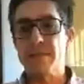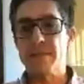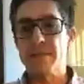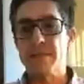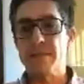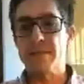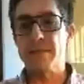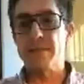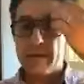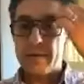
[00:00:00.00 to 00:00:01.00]
doing
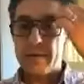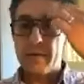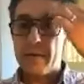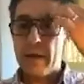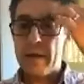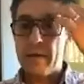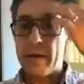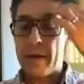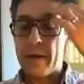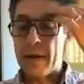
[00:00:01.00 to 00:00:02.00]

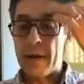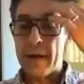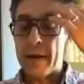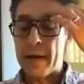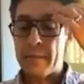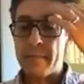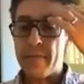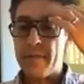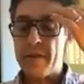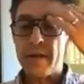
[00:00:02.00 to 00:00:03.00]

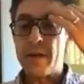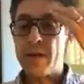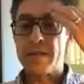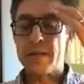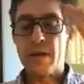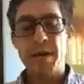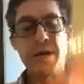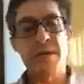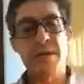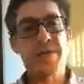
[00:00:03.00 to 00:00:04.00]
13 years in
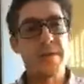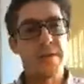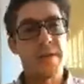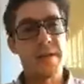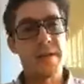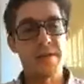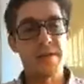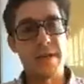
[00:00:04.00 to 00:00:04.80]
the industry,